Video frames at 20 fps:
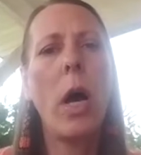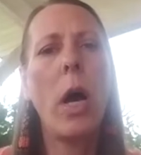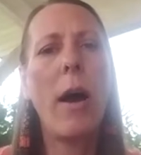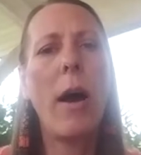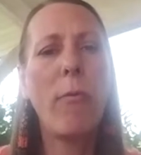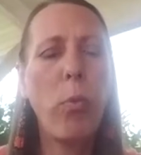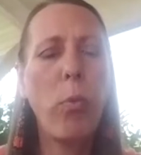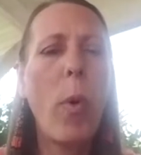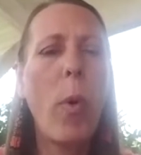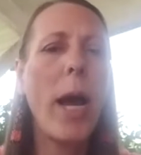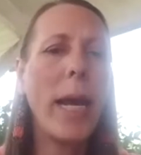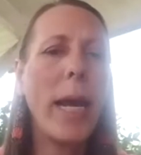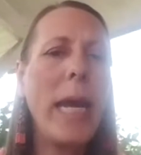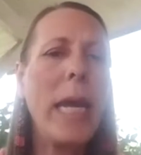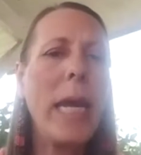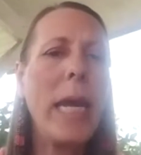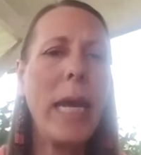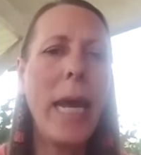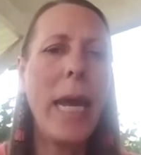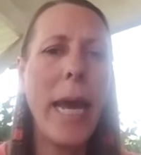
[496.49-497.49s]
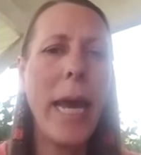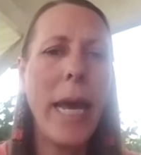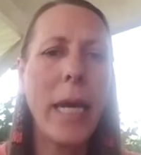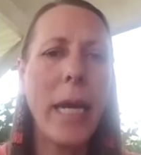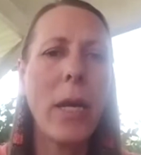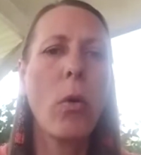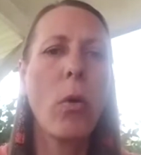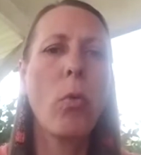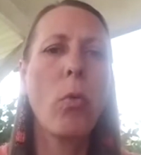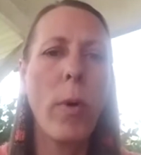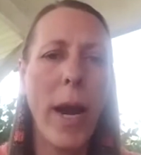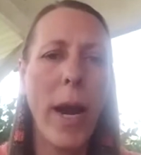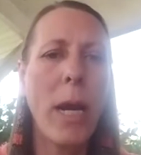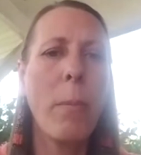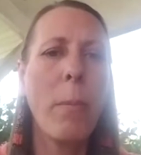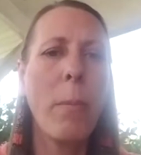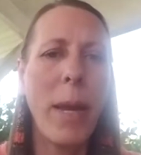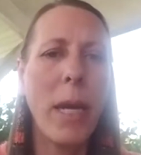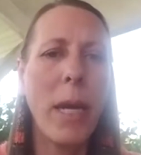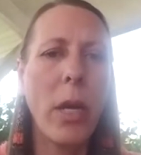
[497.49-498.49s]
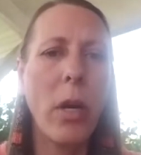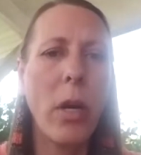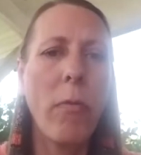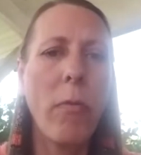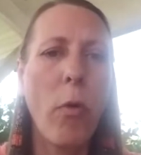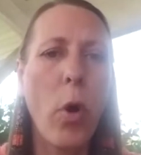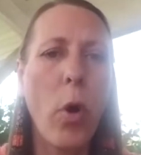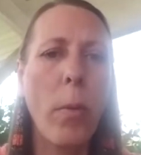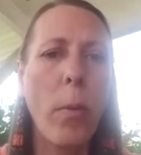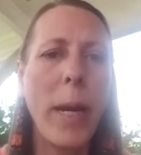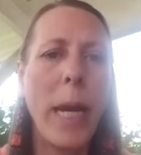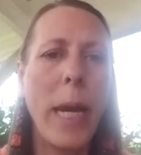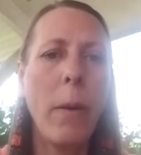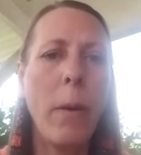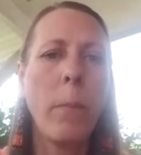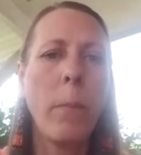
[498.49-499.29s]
of what he had recommended for me.